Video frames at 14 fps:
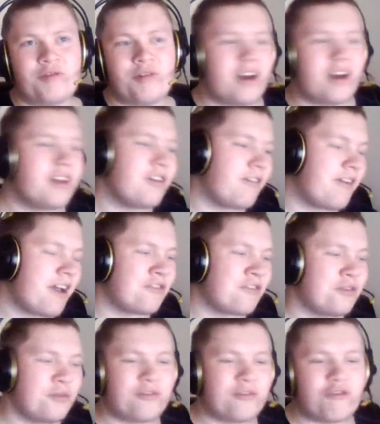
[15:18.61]
You kind of have
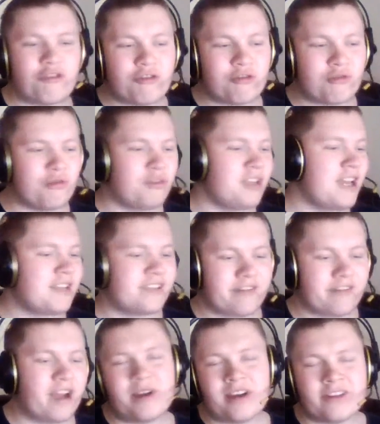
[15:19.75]
to test and
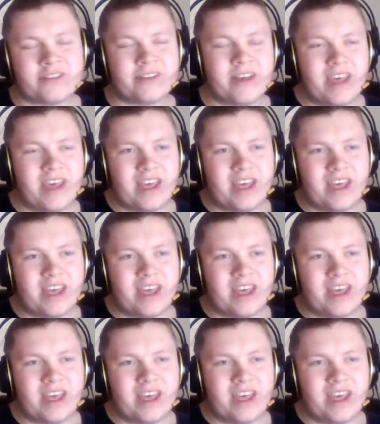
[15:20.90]
try, because,